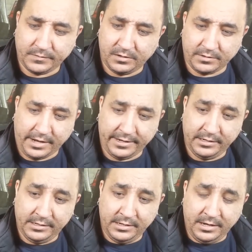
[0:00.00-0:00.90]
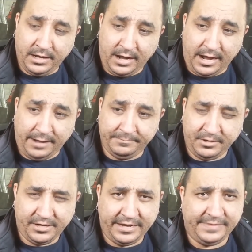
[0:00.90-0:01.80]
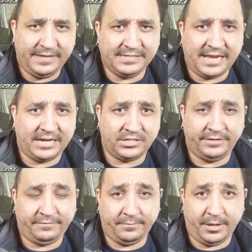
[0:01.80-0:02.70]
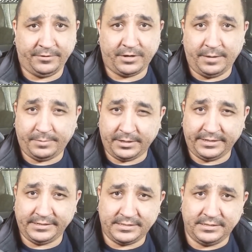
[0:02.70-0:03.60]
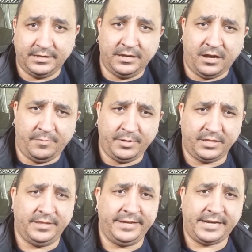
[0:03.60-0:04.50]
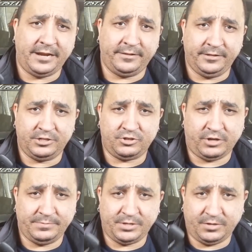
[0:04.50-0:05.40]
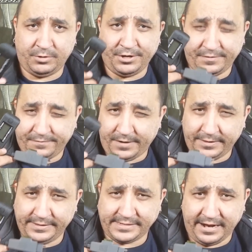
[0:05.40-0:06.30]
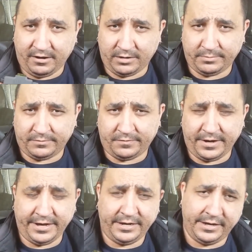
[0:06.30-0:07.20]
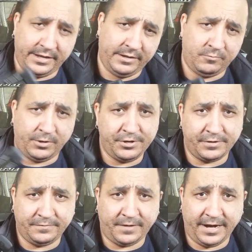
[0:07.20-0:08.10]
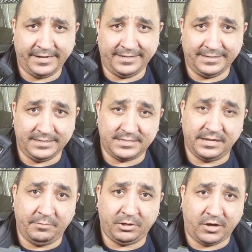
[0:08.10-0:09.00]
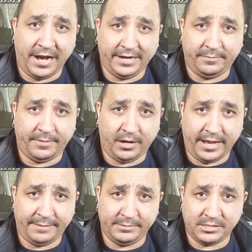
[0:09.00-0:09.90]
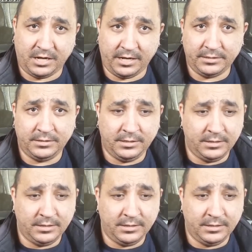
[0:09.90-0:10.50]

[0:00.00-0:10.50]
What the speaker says: Okay, you can get these actually from other companies. I'll put a link down in the description where you can find this at Harbor Freight and where you can find a similar item on Amazon.